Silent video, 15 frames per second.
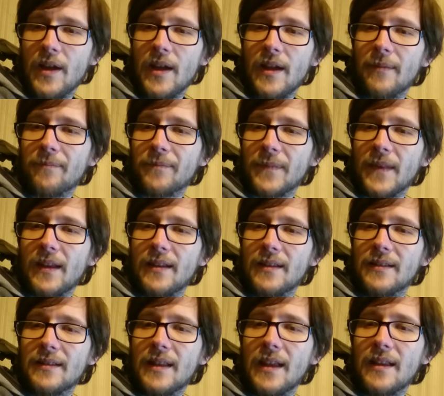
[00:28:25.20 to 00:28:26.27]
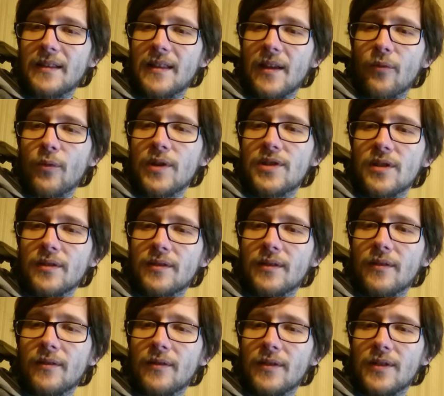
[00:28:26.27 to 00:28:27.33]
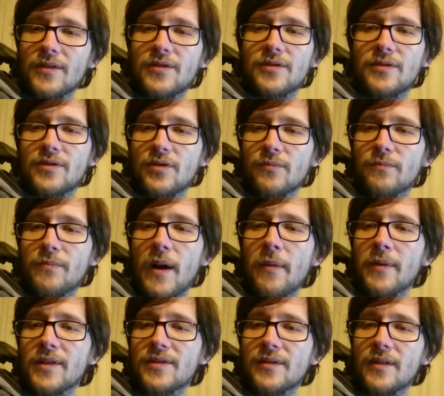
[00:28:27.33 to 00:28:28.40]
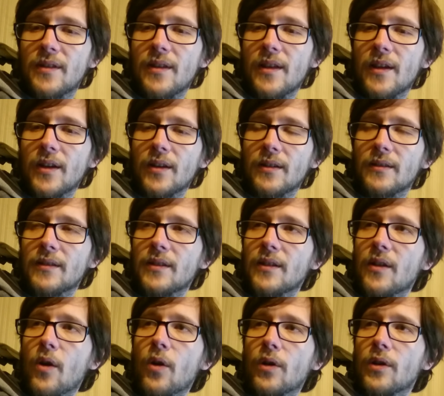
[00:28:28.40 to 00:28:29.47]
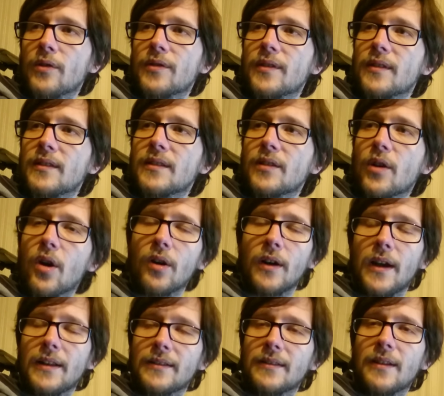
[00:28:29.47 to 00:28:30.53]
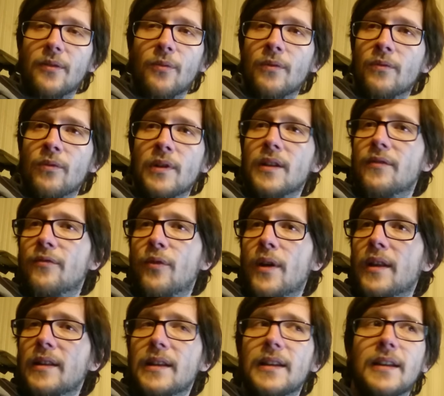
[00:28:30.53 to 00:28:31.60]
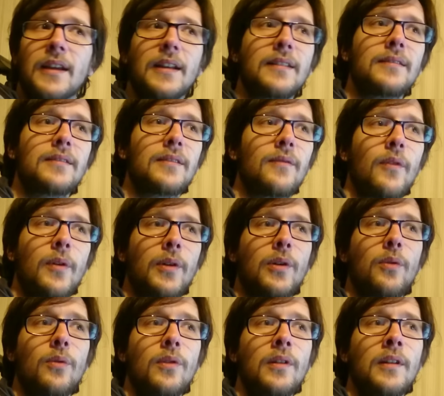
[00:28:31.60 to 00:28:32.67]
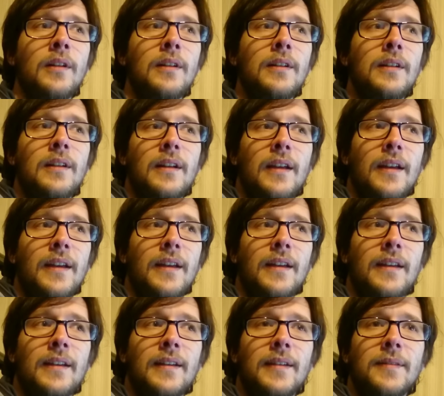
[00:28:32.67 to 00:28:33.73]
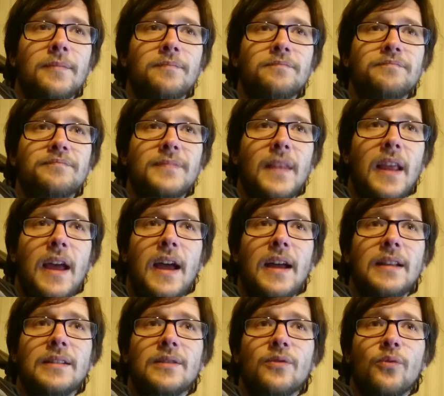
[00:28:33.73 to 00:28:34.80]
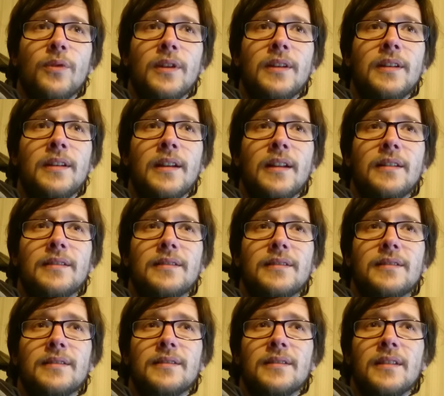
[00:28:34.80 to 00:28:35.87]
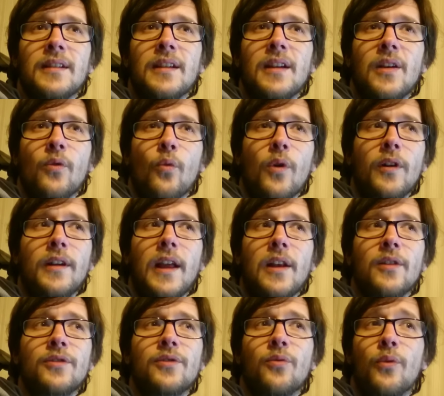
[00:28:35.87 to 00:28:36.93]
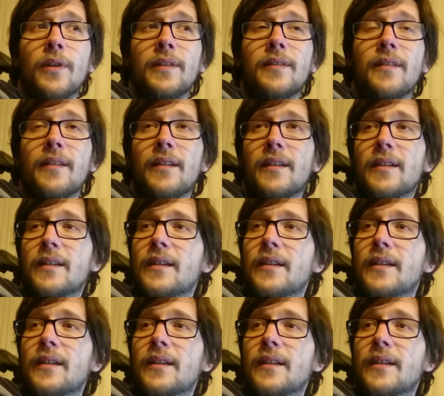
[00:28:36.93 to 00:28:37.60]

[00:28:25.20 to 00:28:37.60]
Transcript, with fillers: uh, they, they reached us to publish uh, Okhlos in GOG and they were really friendly and very cool. Um, and we didn't work a lot with